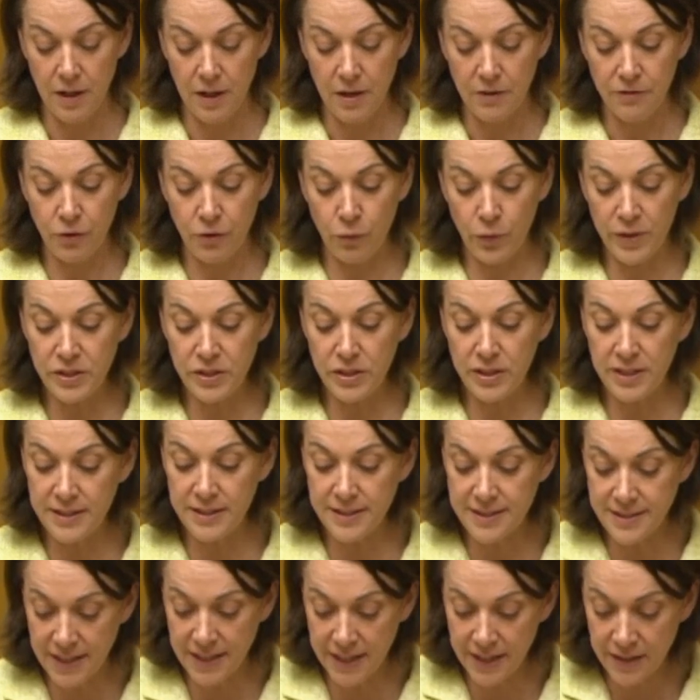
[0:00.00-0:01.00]
for which
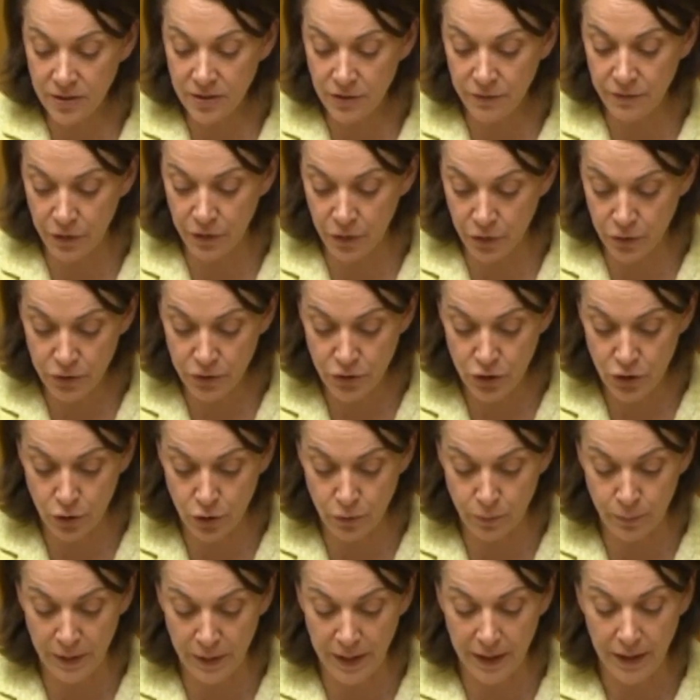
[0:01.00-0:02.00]
consent of use
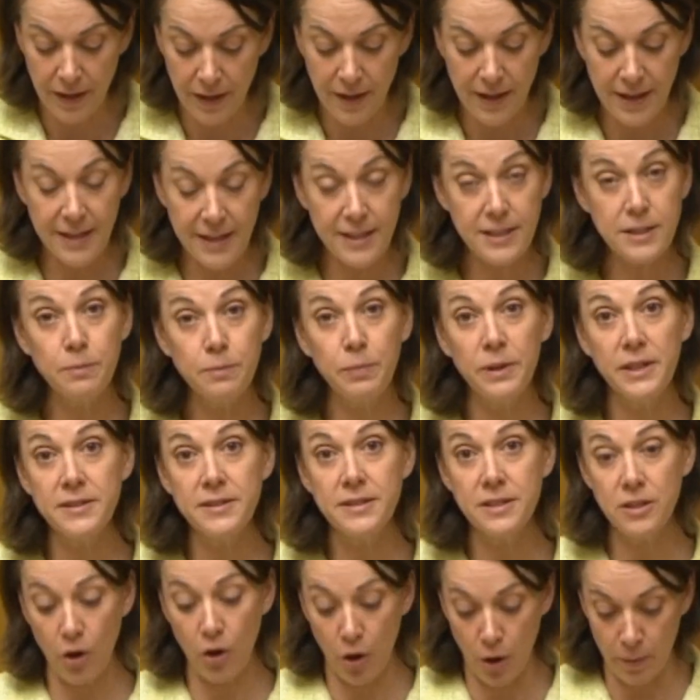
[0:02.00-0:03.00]
should be
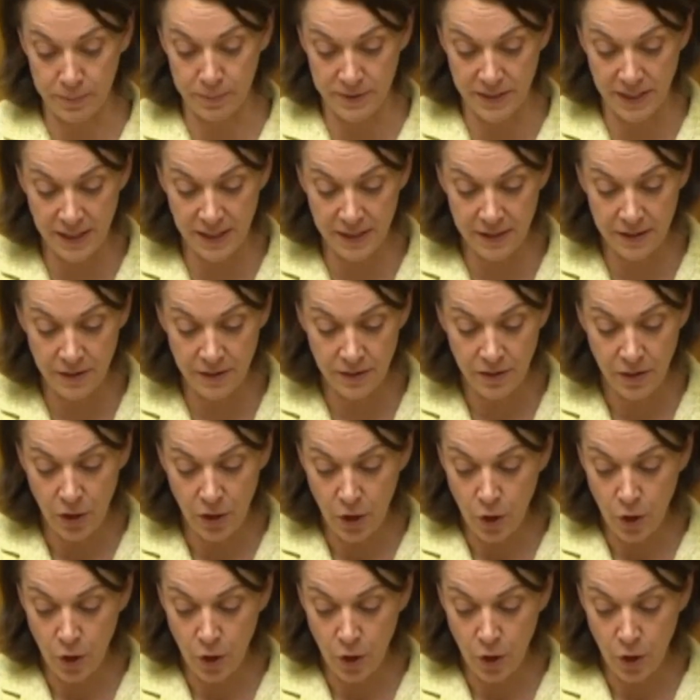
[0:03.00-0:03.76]
explicit opt-in,